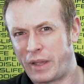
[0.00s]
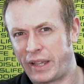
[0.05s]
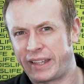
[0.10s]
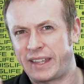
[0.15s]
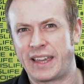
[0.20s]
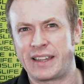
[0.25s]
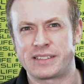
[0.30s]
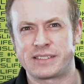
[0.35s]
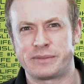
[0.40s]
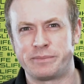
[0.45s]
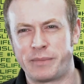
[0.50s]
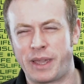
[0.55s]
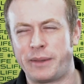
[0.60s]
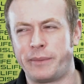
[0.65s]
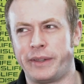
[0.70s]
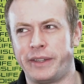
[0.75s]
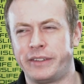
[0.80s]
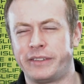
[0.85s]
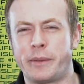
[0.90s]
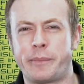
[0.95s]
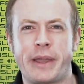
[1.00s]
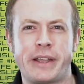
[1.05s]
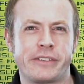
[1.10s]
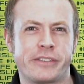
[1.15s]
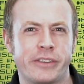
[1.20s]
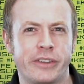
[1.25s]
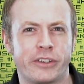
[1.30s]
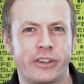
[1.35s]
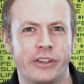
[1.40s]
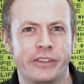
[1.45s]
I guess maybe
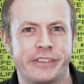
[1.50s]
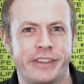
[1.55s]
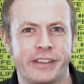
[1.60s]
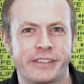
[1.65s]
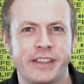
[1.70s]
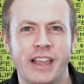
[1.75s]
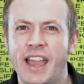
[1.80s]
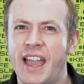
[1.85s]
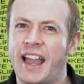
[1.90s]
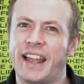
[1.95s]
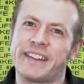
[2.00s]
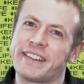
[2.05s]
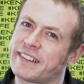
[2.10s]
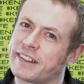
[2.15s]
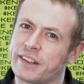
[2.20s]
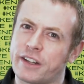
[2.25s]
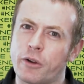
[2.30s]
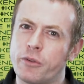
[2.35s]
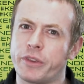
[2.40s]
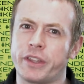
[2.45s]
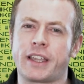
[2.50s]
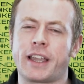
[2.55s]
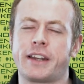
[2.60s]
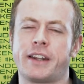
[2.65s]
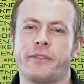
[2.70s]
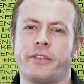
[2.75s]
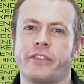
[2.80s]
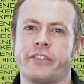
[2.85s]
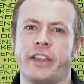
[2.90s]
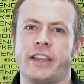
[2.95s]
depends on the context. I don't think I'd
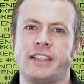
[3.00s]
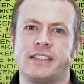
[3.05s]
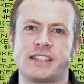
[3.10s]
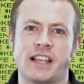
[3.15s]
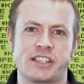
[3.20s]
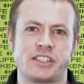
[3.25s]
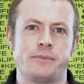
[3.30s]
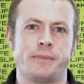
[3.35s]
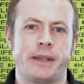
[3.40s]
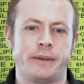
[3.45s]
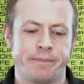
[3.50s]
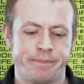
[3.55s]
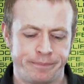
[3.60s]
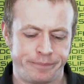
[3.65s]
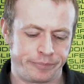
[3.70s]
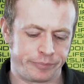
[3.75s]
ever say sashi men.